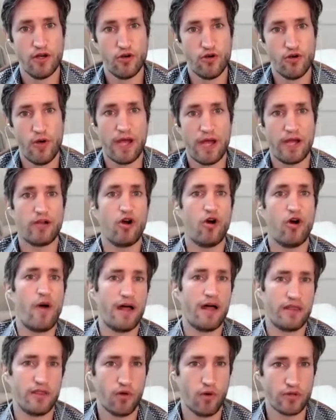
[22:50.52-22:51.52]
echo our
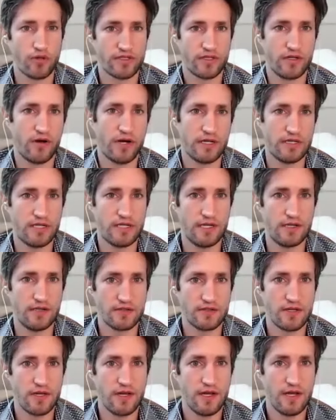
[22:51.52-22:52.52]
thoughts and
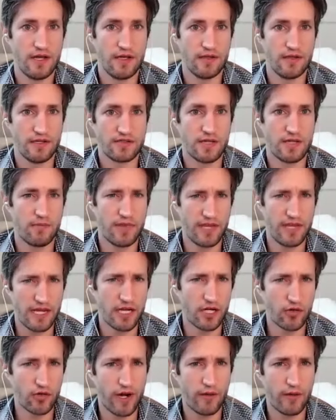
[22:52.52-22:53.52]
ideas. There's something
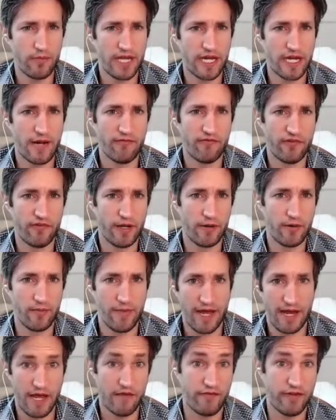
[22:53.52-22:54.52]
incredibly comforting
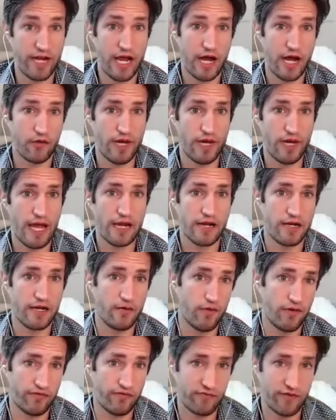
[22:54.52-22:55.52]
about having our reality
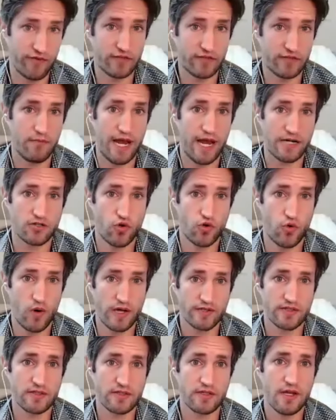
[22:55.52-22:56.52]
reflected back to
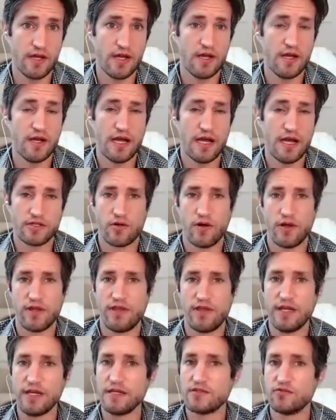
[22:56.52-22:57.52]
us. And so I
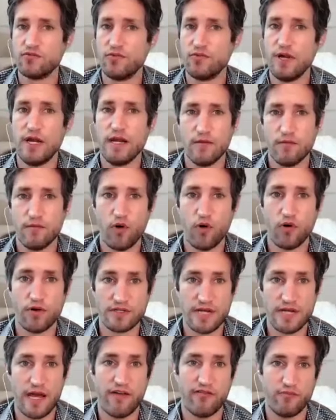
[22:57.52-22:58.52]
think it's really important
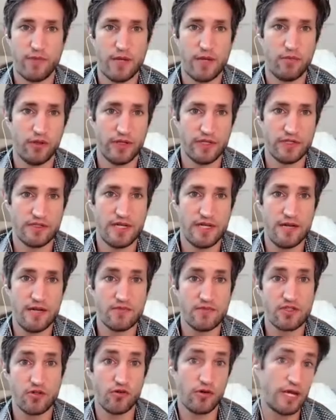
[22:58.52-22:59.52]
to have people in
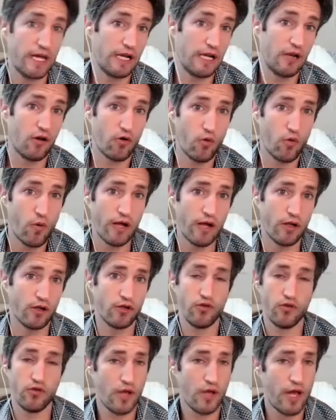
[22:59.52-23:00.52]
teams who get along well,
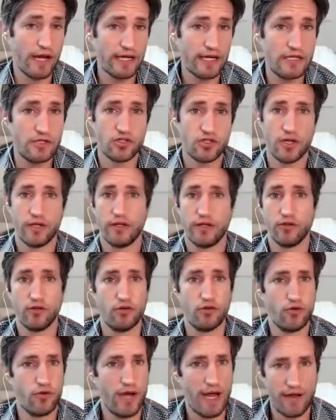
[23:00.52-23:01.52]
who like each other,
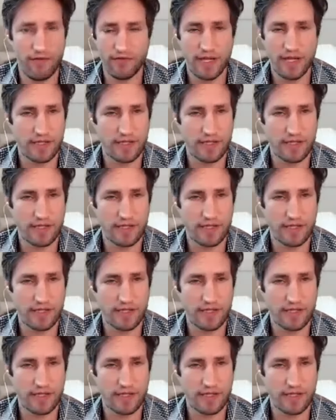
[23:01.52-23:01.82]
who have that